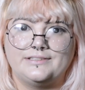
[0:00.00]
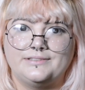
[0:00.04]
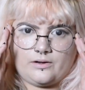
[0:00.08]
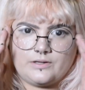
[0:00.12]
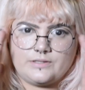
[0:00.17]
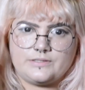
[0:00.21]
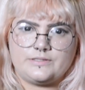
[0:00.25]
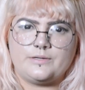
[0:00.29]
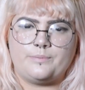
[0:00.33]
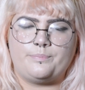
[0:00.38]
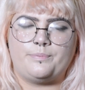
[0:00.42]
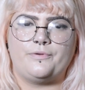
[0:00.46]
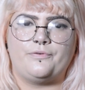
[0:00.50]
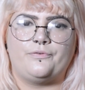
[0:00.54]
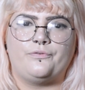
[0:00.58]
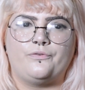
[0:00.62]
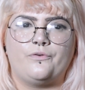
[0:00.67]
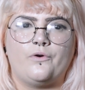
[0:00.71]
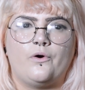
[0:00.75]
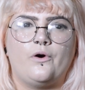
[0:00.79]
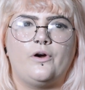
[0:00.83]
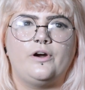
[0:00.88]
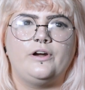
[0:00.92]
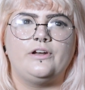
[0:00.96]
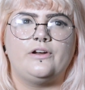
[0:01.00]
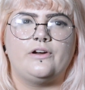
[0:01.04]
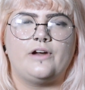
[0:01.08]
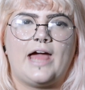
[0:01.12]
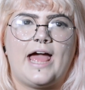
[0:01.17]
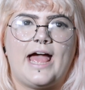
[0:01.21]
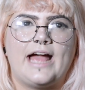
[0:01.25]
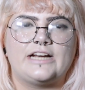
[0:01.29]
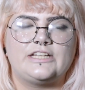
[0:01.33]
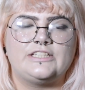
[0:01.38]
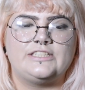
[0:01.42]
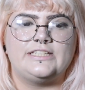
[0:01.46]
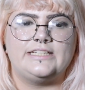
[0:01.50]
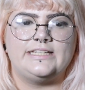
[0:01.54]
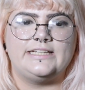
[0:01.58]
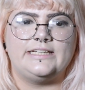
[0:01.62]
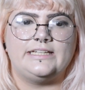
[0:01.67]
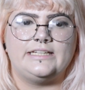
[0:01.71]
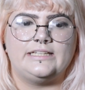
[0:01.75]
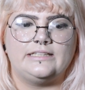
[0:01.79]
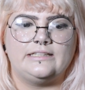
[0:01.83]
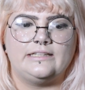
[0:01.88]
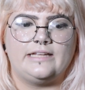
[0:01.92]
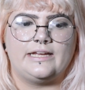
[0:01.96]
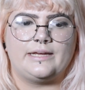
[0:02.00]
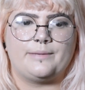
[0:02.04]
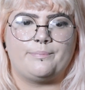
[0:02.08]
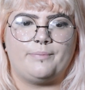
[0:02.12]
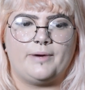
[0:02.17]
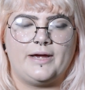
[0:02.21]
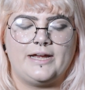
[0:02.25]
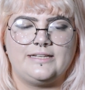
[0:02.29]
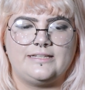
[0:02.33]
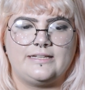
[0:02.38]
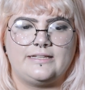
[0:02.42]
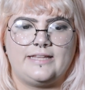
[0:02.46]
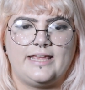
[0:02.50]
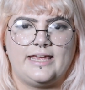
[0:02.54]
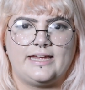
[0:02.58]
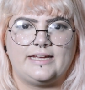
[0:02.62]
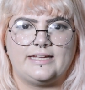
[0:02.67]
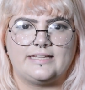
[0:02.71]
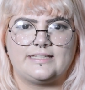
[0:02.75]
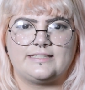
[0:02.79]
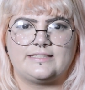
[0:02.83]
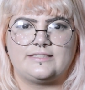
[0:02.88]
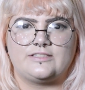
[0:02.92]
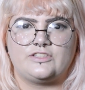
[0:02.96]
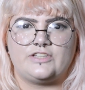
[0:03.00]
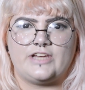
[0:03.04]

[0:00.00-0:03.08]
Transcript: Also, before you're actually like buying the tickets,